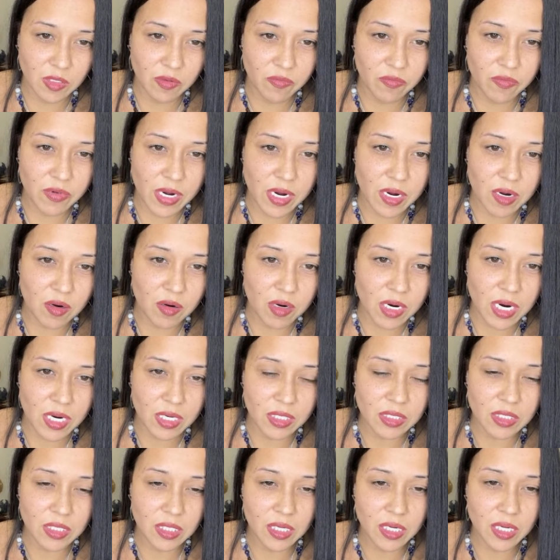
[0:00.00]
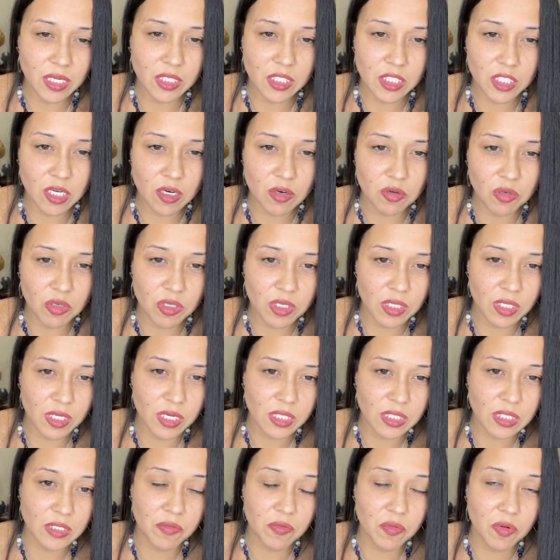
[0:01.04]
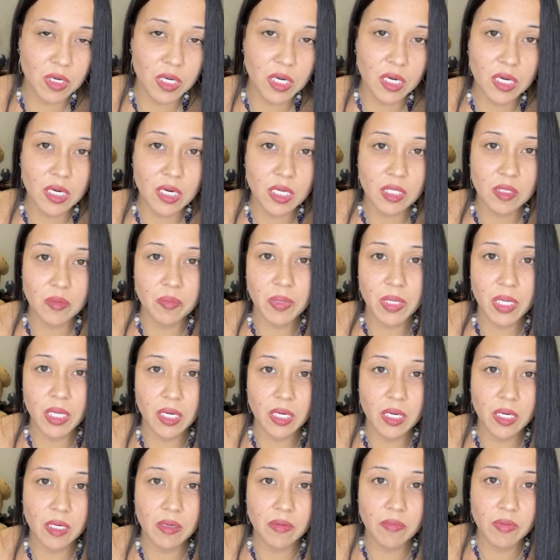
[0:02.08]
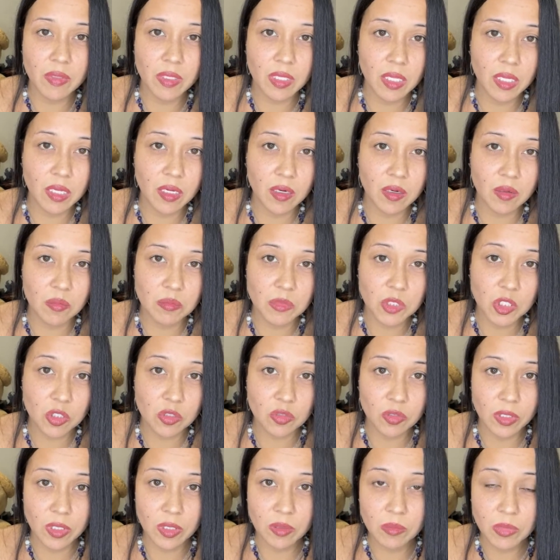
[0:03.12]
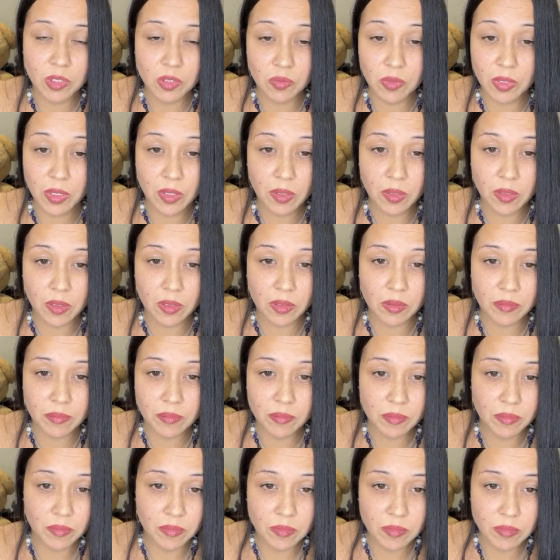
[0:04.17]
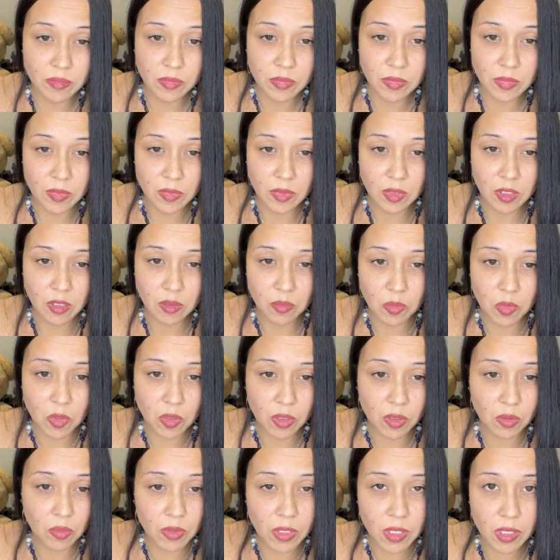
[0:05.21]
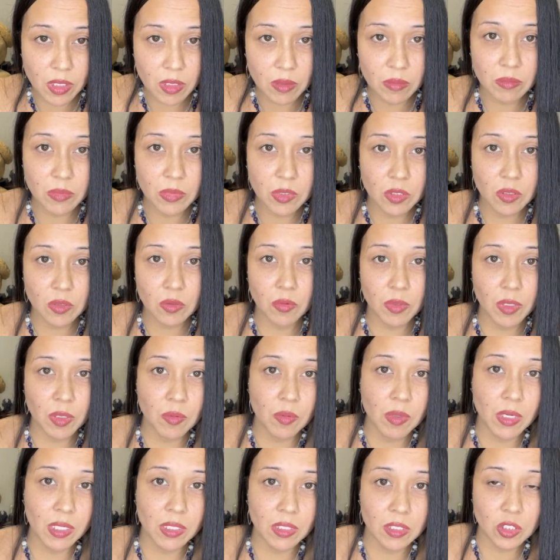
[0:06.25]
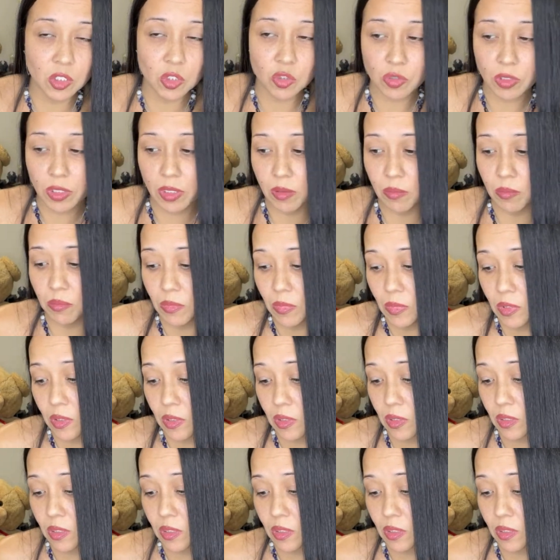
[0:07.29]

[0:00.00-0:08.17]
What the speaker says: Val, I did a general collective reading at the beginning of the stream, sweetheart. You're more than welcome to rewind the stream